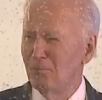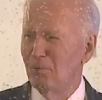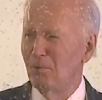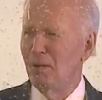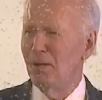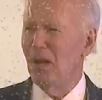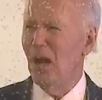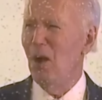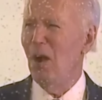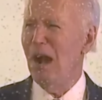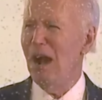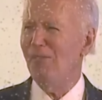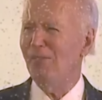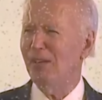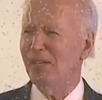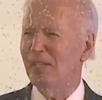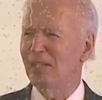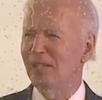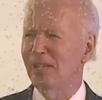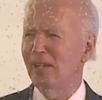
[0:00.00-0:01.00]
But we know
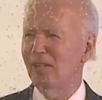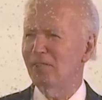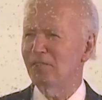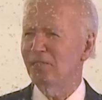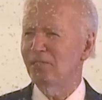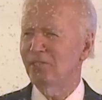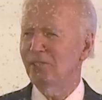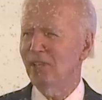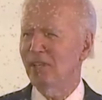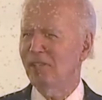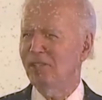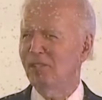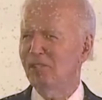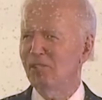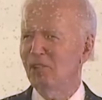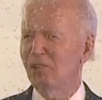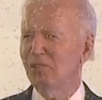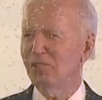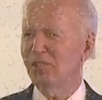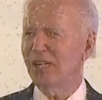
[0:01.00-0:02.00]
African leaders and
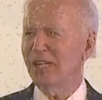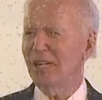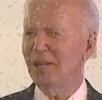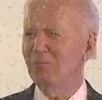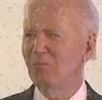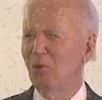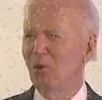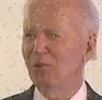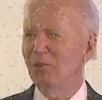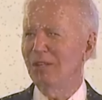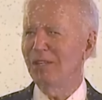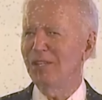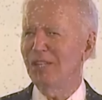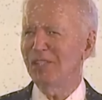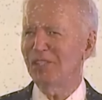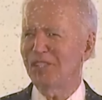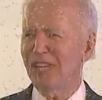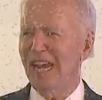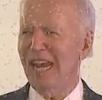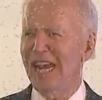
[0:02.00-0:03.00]
citizens are seeking more than
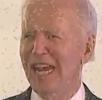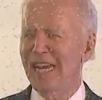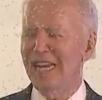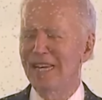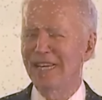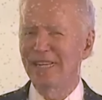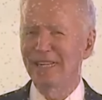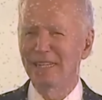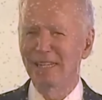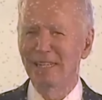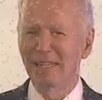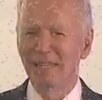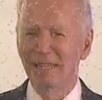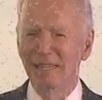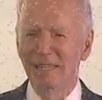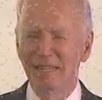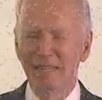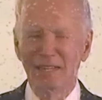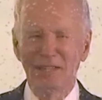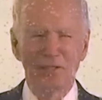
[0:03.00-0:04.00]
just aid.
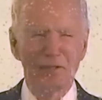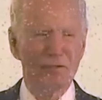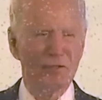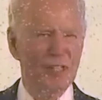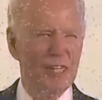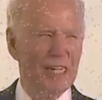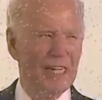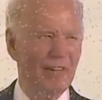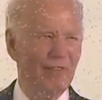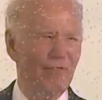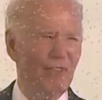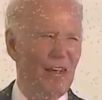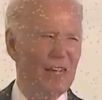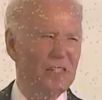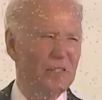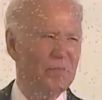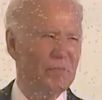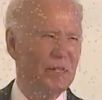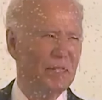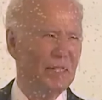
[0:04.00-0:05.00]
You seek
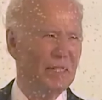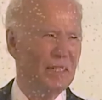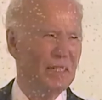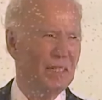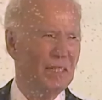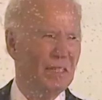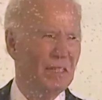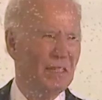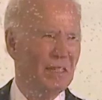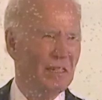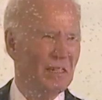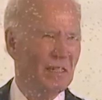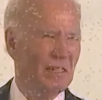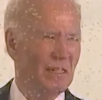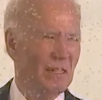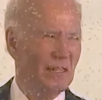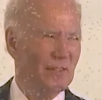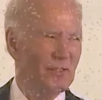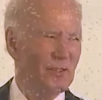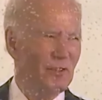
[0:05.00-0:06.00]
investment.
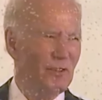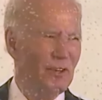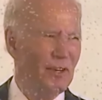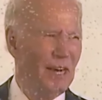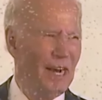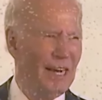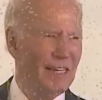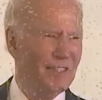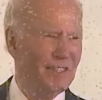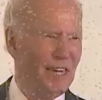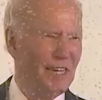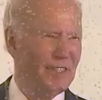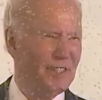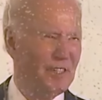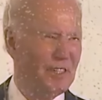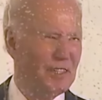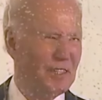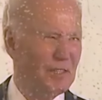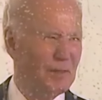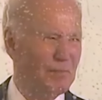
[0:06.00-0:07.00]
So the United States
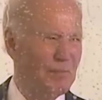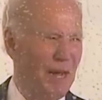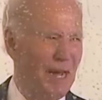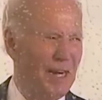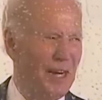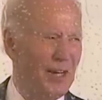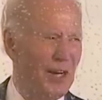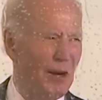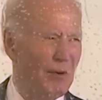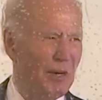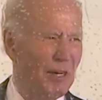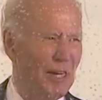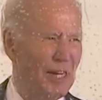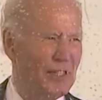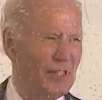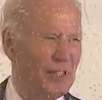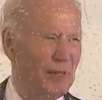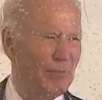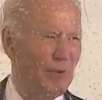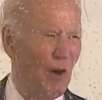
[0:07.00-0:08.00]
is expanding our
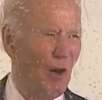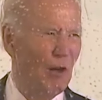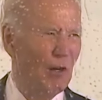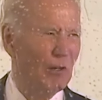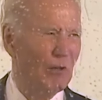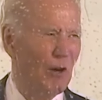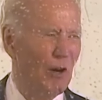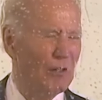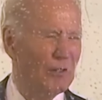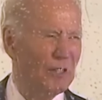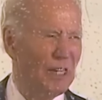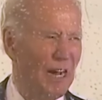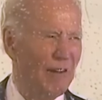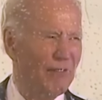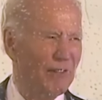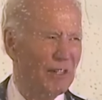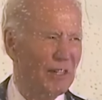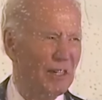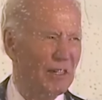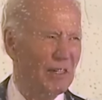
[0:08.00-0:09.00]
relationship all across
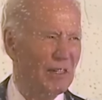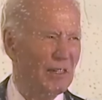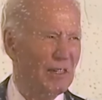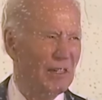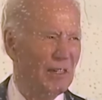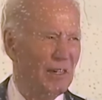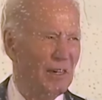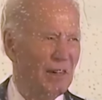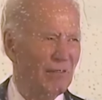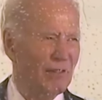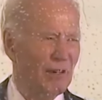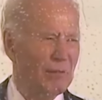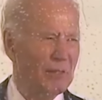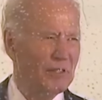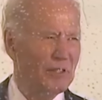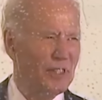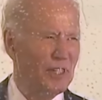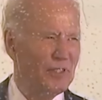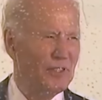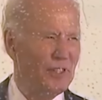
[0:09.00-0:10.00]
Africa, from
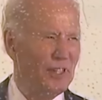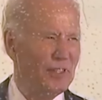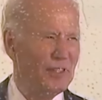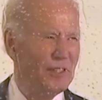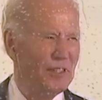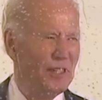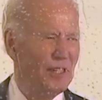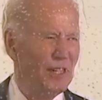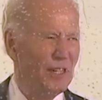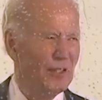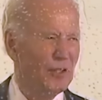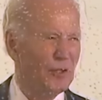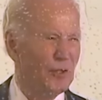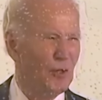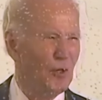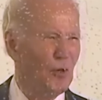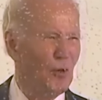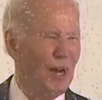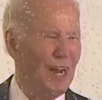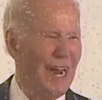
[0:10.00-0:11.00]
assistance
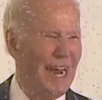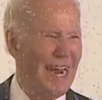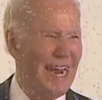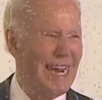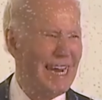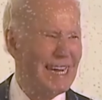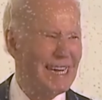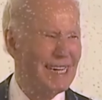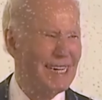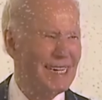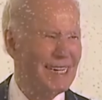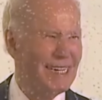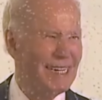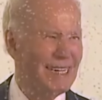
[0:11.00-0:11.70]
to aid,